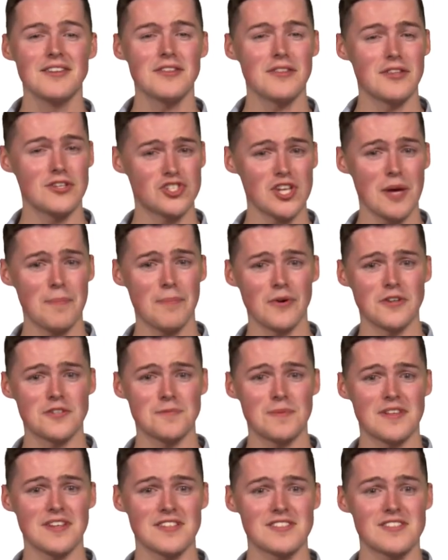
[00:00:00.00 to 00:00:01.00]
to the
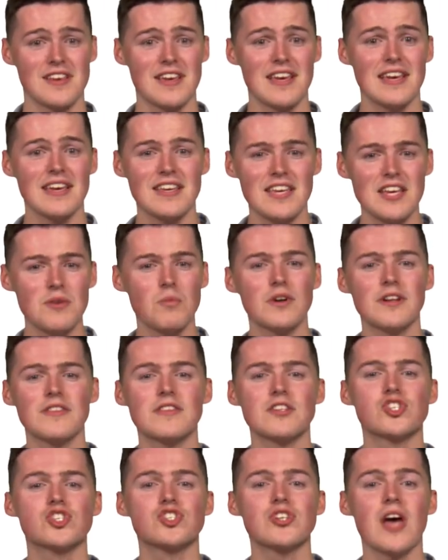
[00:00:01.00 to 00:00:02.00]
shepherds because he wanted
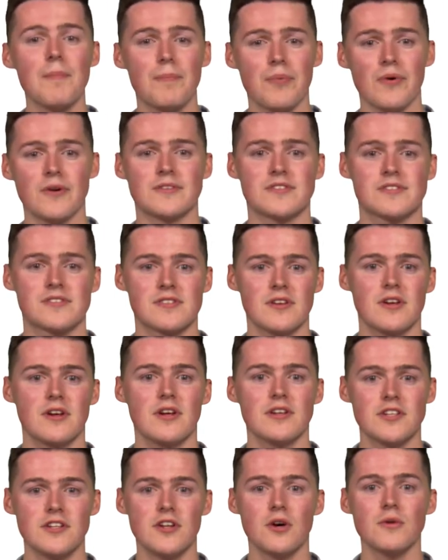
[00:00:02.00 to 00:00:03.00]
the shepherds
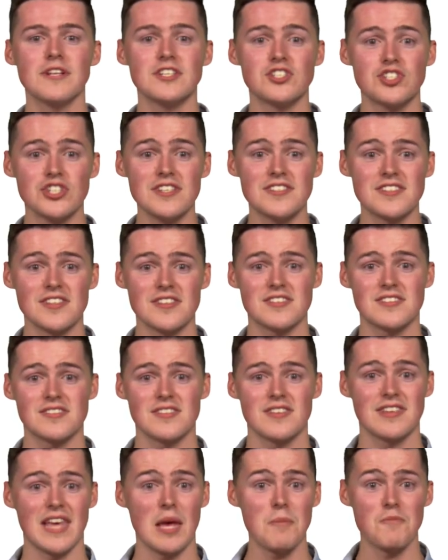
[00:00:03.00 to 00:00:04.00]
to know that
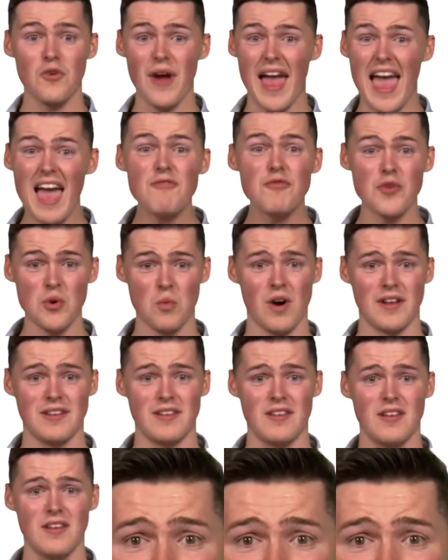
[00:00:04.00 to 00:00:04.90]
Jesus came for everyone.